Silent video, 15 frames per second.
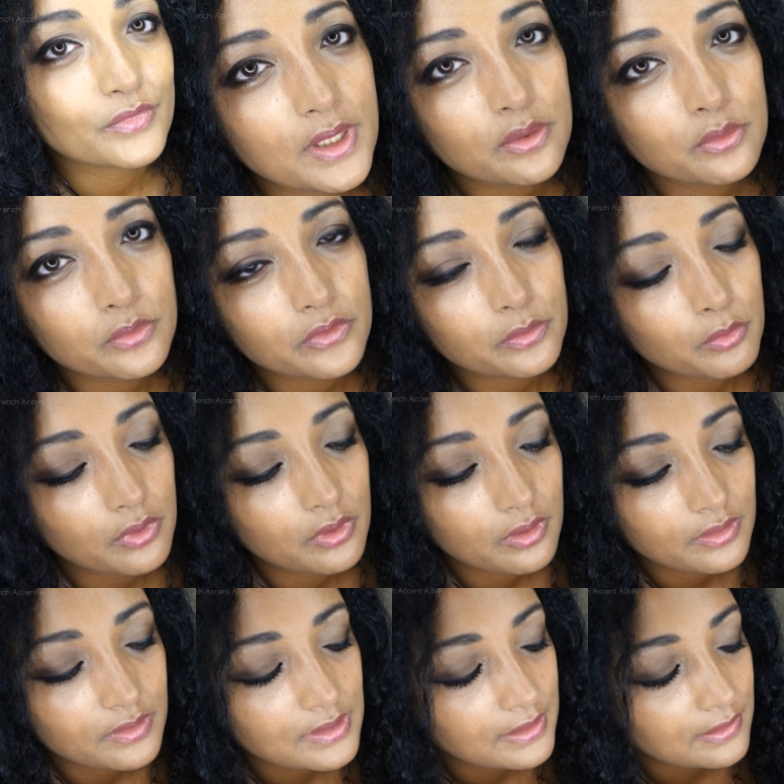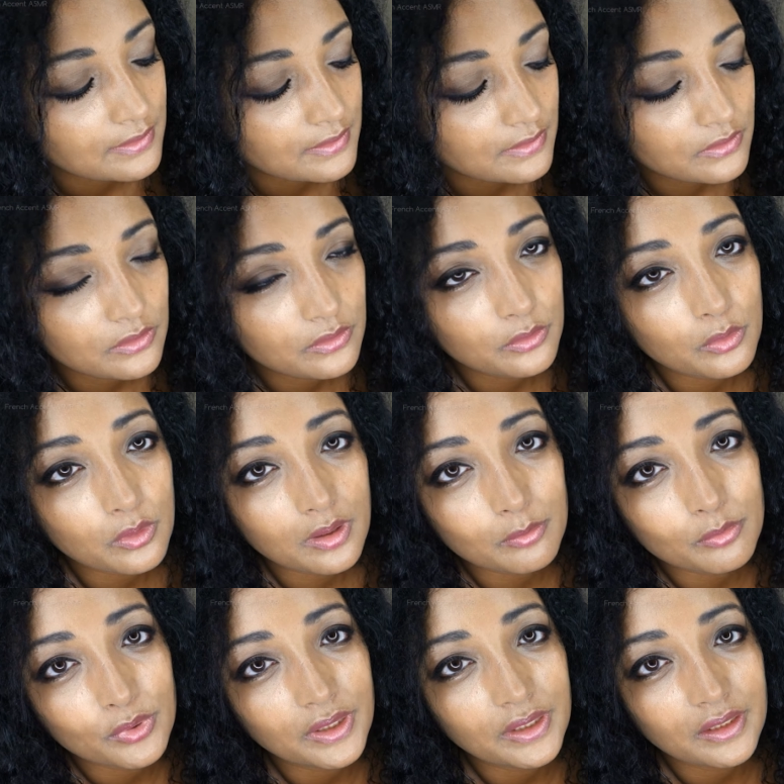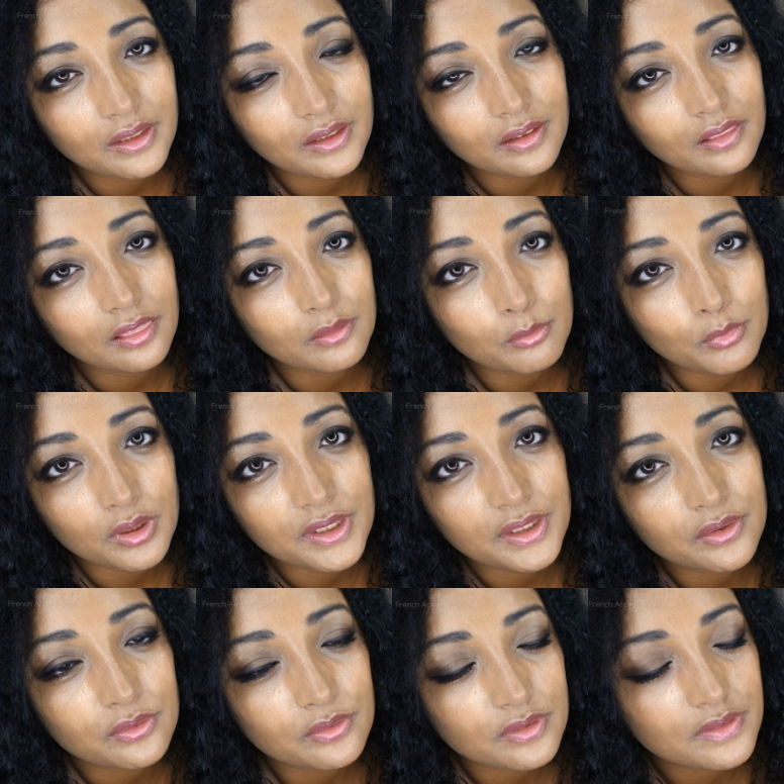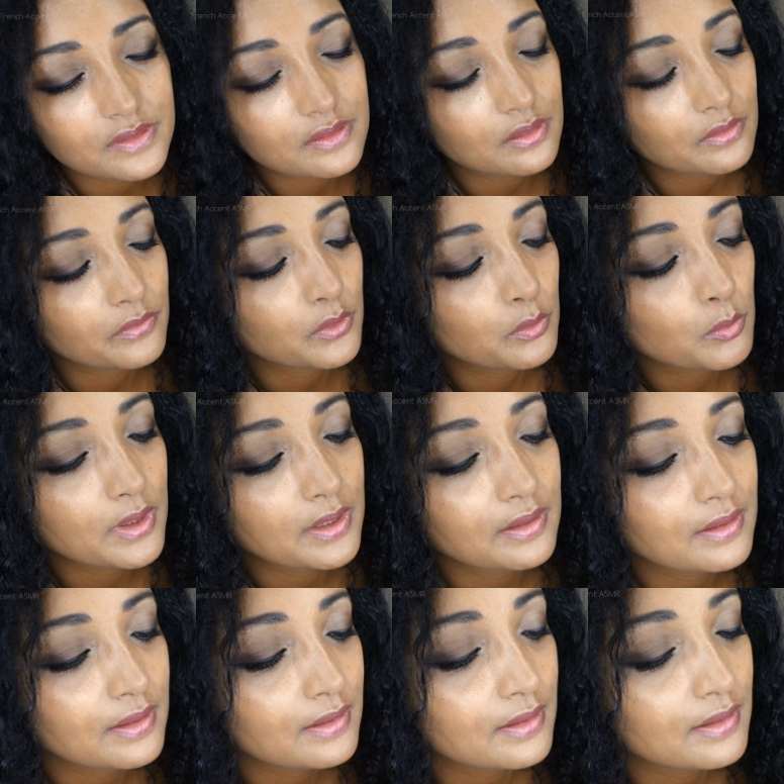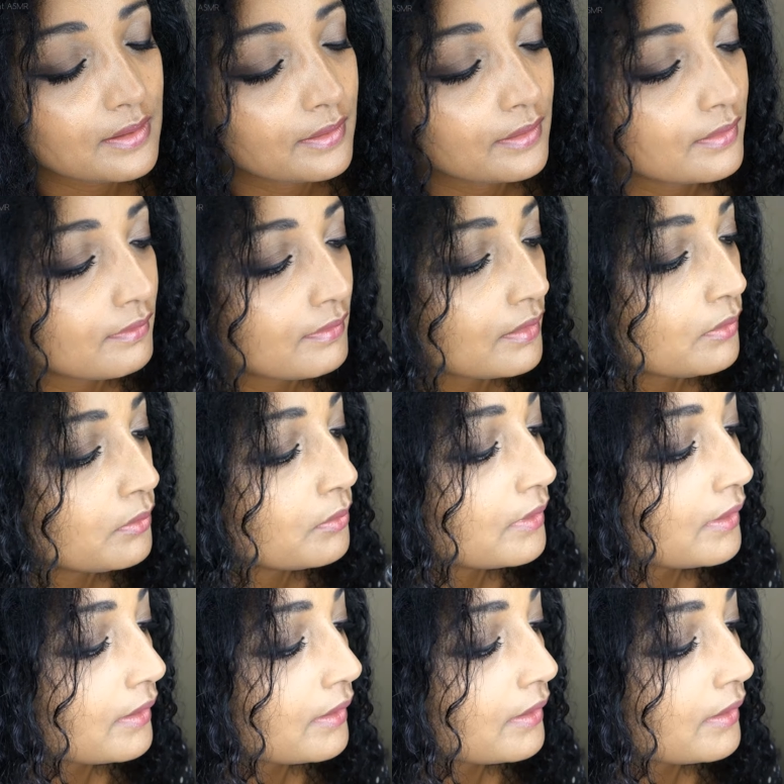When you swirl like this, you are breaking the molecules of the wine, and then I can tell you